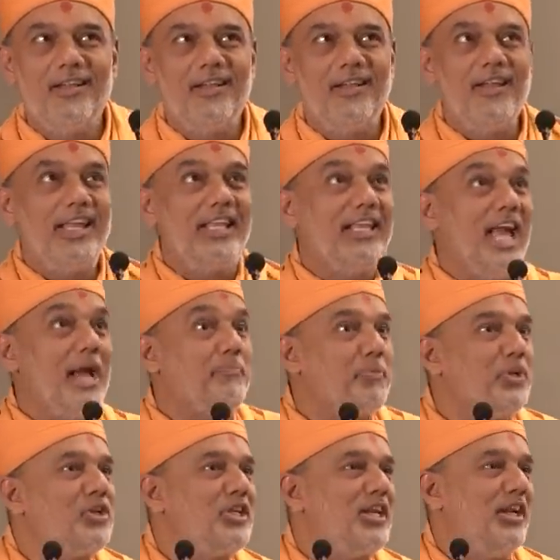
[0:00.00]
like
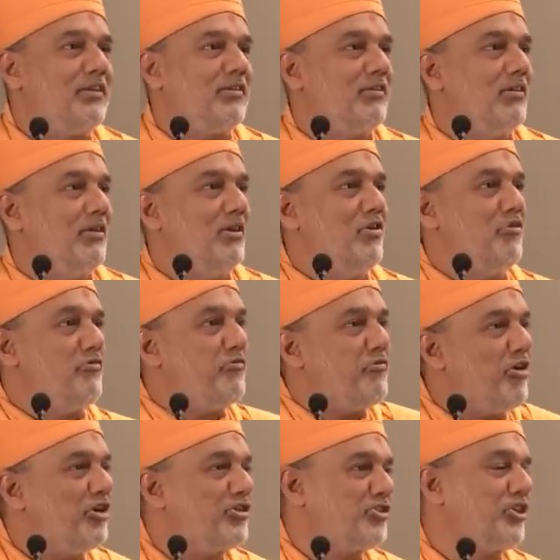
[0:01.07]
appreciate
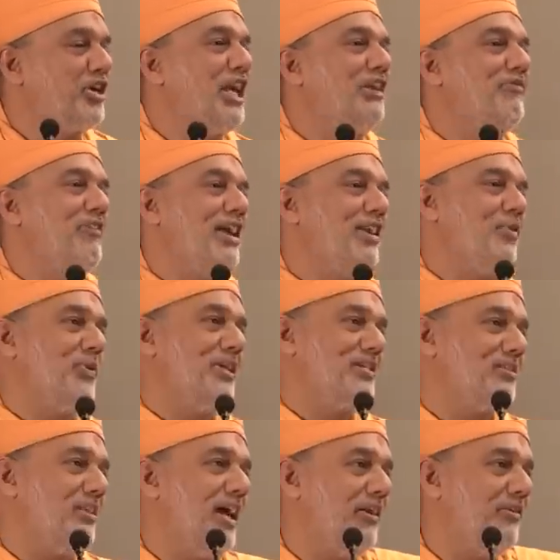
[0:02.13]
first great value in
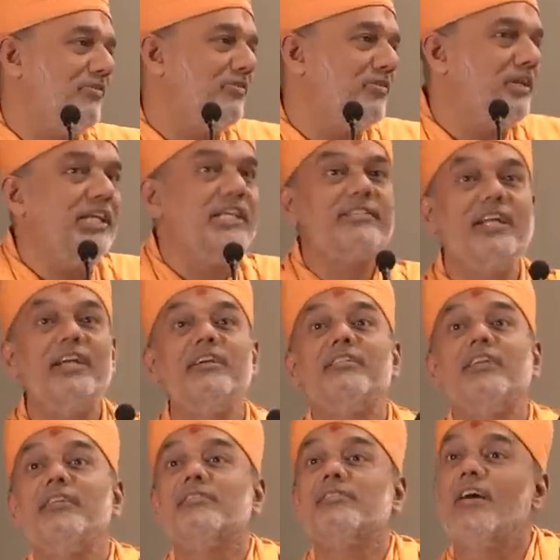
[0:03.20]
his life is
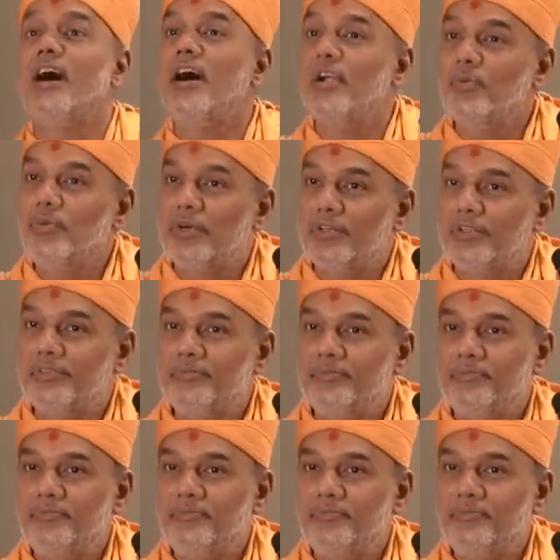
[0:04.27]
intense hard work.